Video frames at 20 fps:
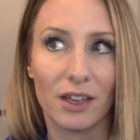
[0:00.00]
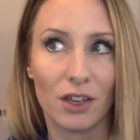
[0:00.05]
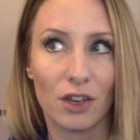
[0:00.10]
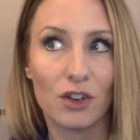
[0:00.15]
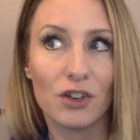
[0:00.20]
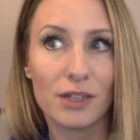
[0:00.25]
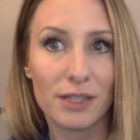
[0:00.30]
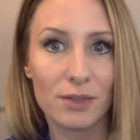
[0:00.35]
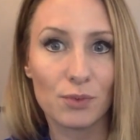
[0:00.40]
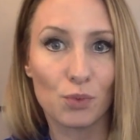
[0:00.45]

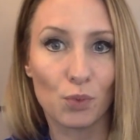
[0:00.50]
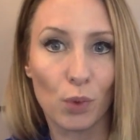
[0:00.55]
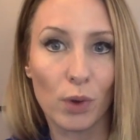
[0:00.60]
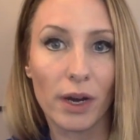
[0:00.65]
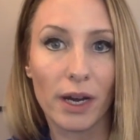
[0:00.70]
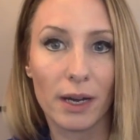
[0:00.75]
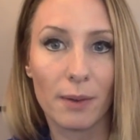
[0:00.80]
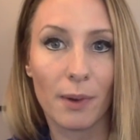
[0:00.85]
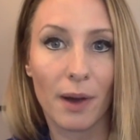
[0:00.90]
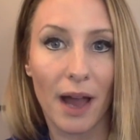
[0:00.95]
You're just
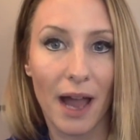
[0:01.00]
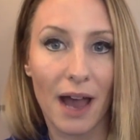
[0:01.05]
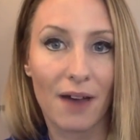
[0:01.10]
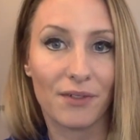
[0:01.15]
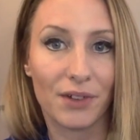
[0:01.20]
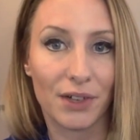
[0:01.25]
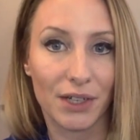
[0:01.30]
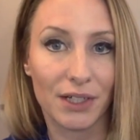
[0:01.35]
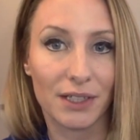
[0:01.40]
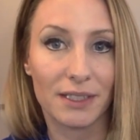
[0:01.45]
worried about
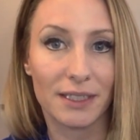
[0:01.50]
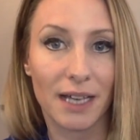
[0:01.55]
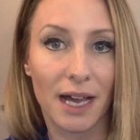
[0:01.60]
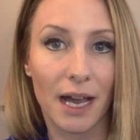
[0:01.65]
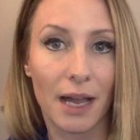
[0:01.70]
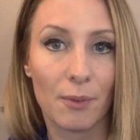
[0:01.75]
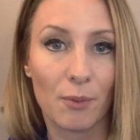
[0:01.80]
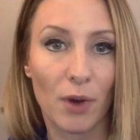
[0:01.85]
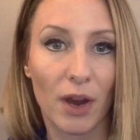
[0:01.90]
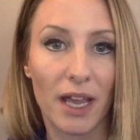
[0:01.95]
having a good
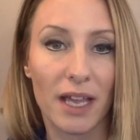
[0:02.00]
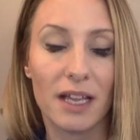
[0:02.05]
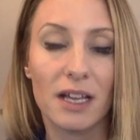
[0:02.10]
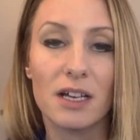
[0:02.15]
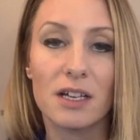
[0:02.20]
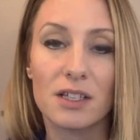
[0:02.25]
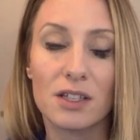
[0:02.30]
time, right?